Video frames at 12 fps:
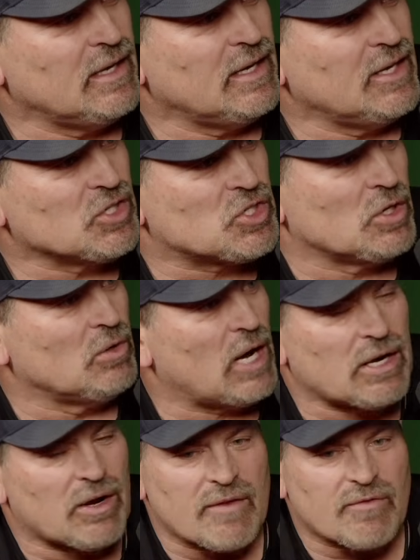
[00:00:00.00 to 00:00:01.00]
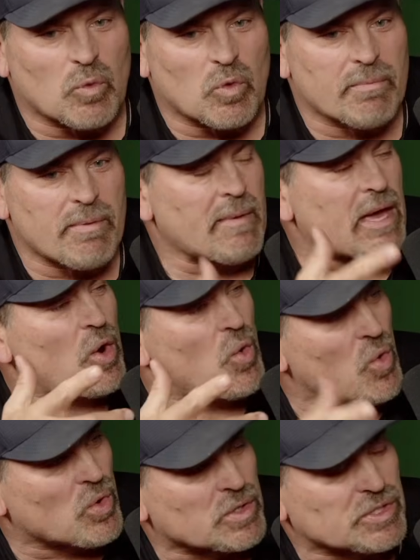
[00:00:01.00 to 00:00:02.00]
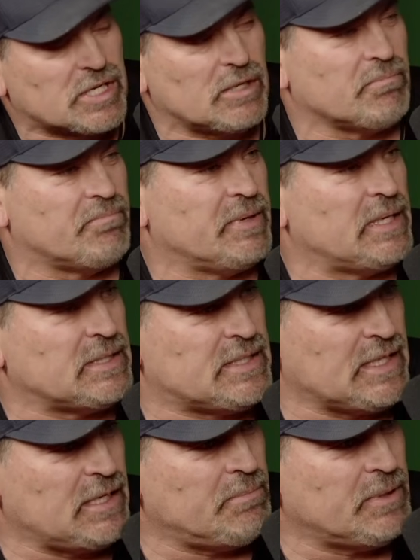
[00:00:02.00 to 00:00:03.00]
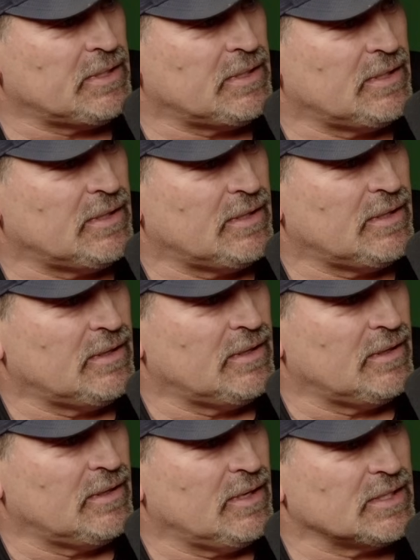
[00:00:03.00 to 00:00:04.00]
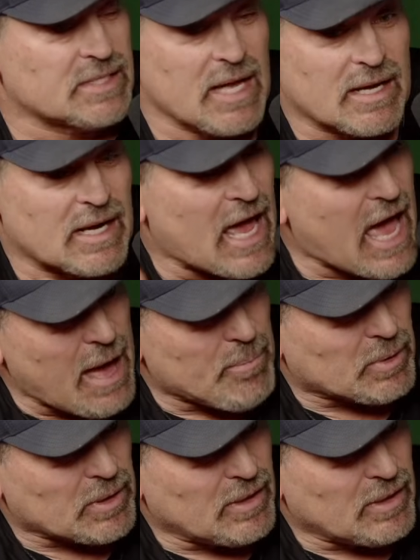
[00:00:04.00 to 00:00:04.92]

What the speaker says: So I don't have to worry about my corners getting beat deep. It's not going to happen.